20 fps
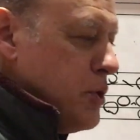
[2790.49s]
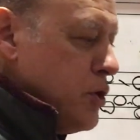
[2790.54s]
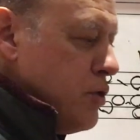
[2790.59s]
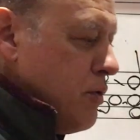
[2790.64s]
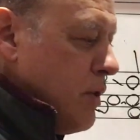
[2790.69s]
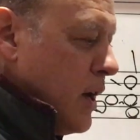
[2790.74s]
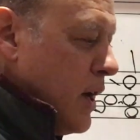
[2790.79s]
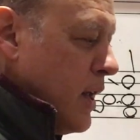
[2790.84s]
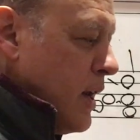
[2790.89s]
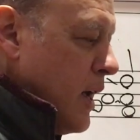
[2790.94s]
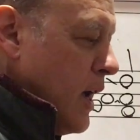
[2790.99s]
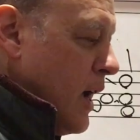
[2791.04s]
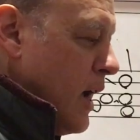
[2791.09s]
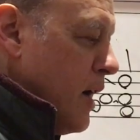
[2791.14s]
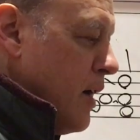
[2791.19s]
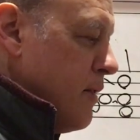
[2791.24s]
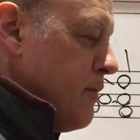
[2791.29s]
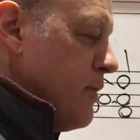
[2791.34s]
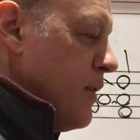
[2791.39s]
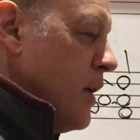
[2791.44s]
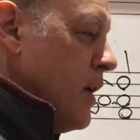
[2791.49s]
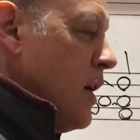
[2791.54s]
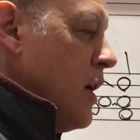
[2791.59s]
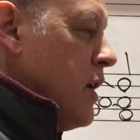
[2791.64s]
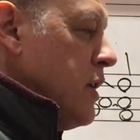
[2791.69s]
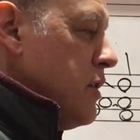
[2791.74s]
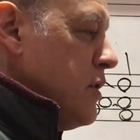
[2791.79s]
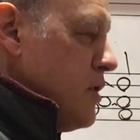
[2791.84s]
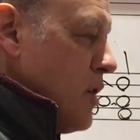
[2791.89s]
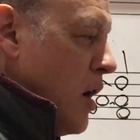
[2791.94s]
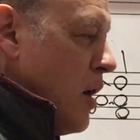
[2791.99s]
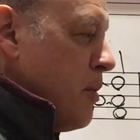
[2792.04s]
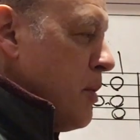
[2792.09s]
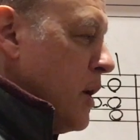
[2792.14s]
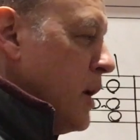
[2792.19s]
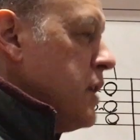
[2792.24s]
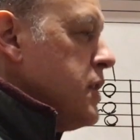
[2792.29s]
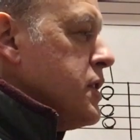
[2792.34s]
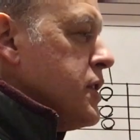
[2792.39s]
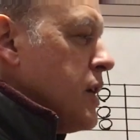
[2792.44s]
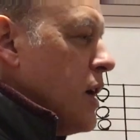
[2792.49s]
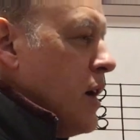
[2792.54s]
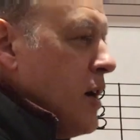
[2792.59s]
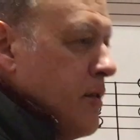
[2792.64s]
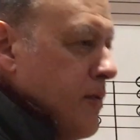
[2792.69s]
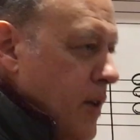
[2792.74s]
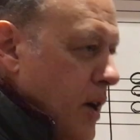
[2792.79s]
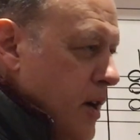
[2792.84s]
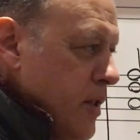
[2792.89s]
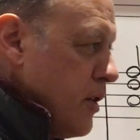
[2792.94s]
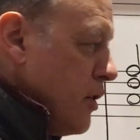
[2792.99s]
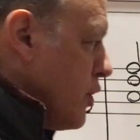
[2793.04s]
you can have dominance of other